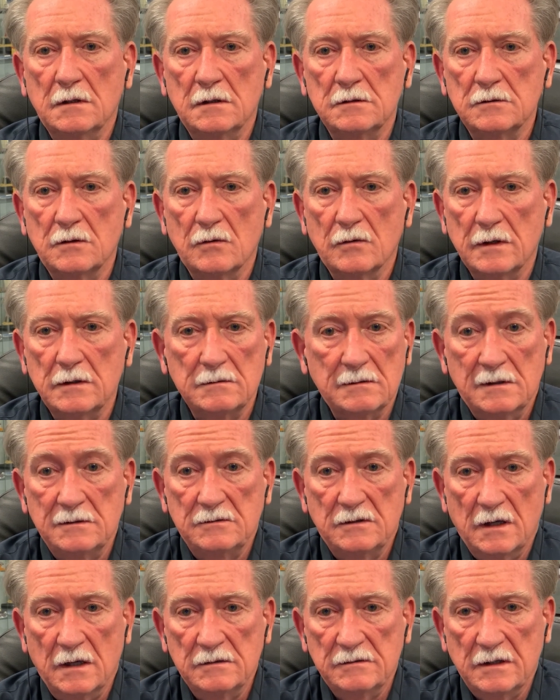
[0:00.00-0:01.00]
and go
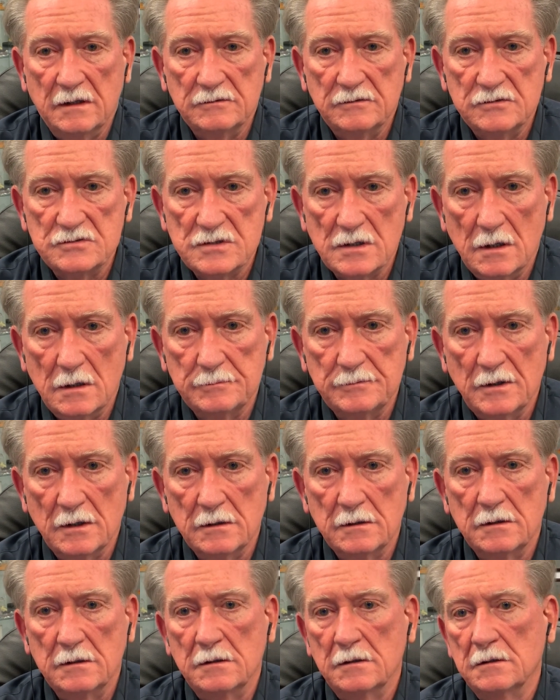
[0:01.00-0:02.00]
and, and get the job
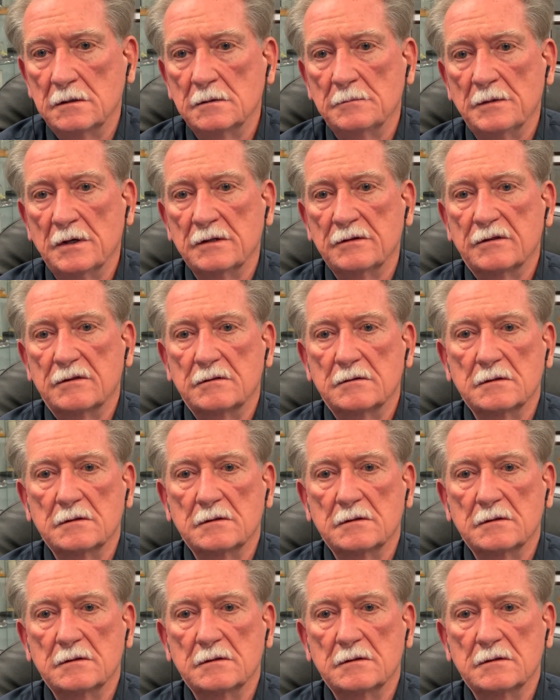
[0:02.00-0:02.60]
done. And in a month,